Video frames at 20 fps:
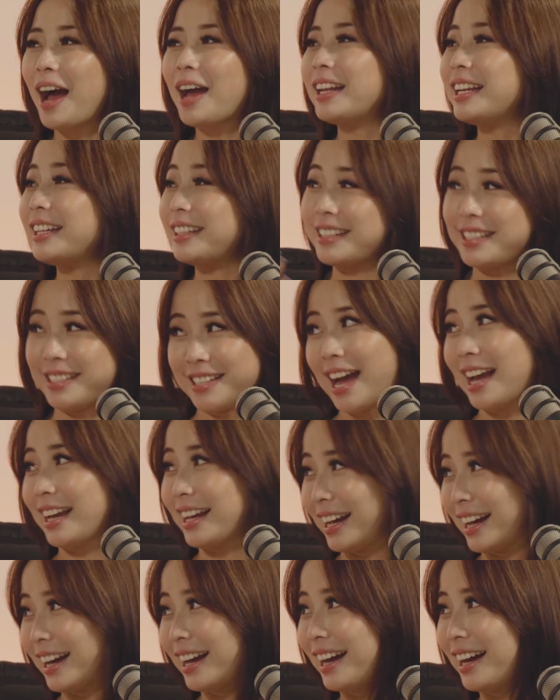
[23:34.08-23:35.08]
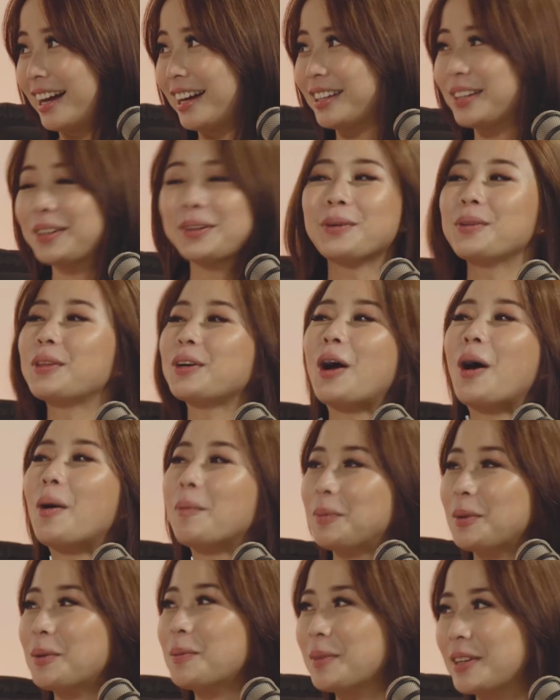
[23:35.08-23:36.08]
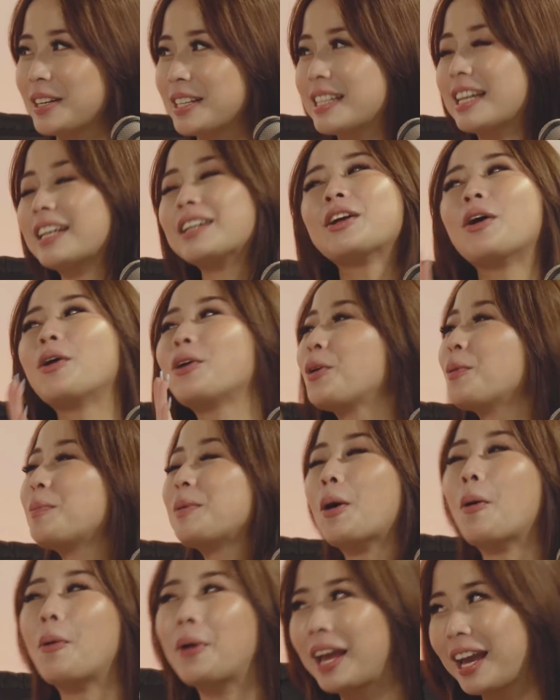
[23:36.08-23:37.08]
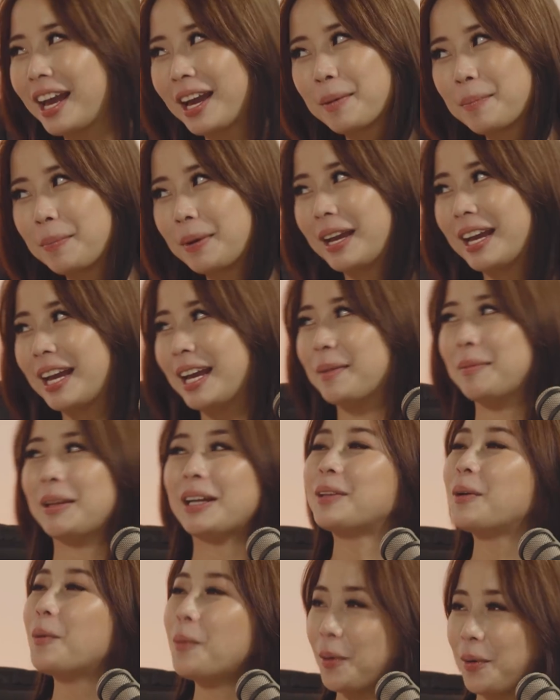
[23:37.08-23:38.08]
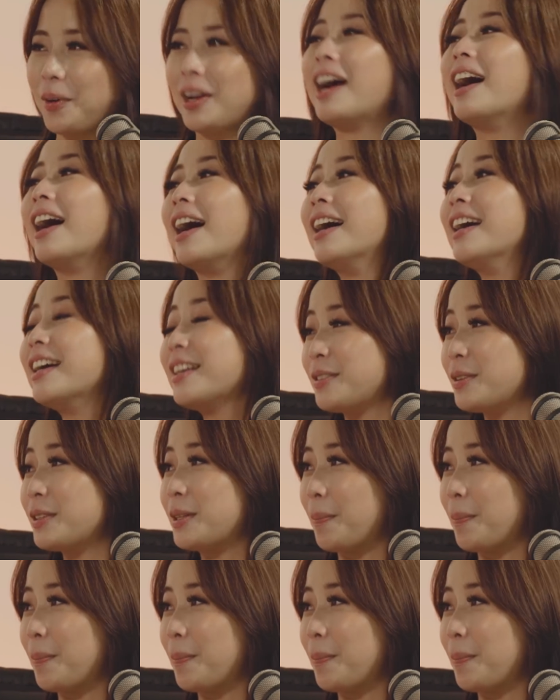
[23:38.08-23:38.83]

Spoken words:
I need the sayang, you know, the compliments. Like, no, you'll be okay, babe. Like, don't worry. So it